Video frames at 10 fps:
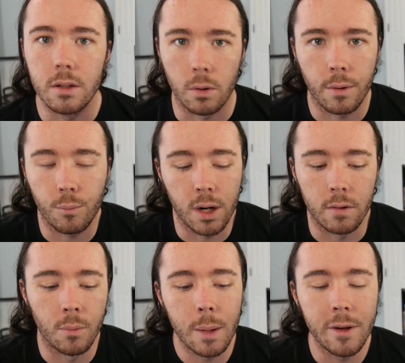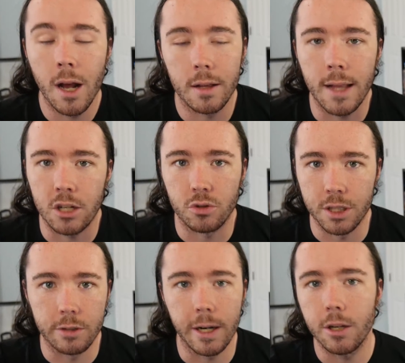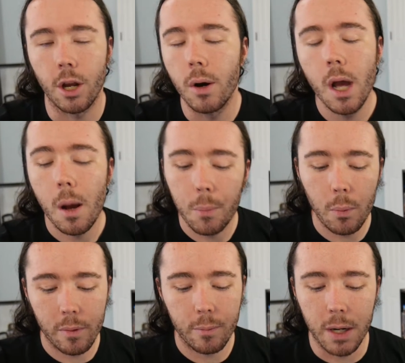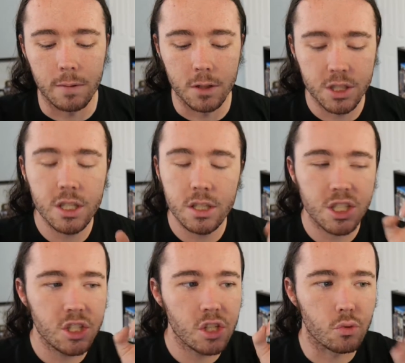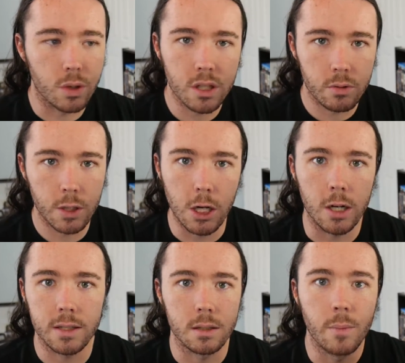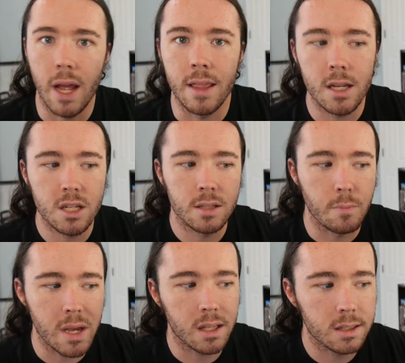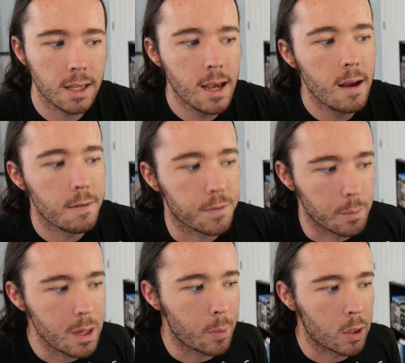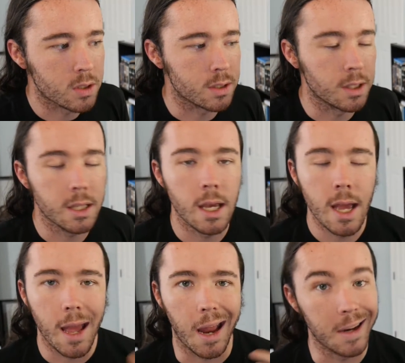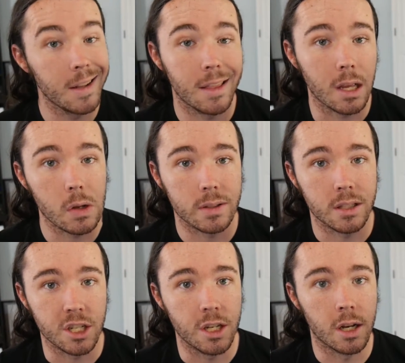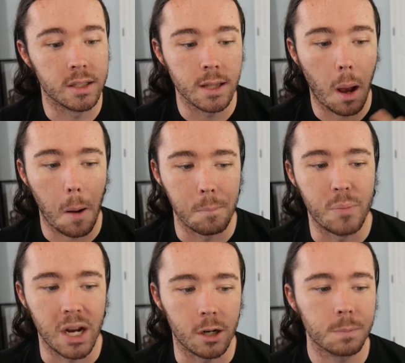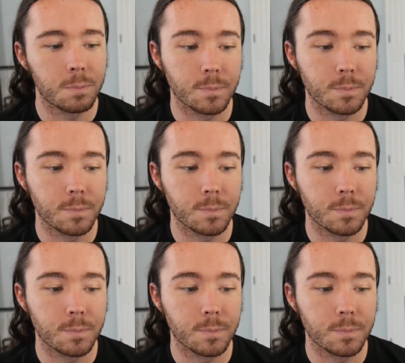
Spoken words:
whatever, maybe not naturally great, you know, but whatever, she's just really, really awesome, and that just makes, for me personally, anything else that she does better.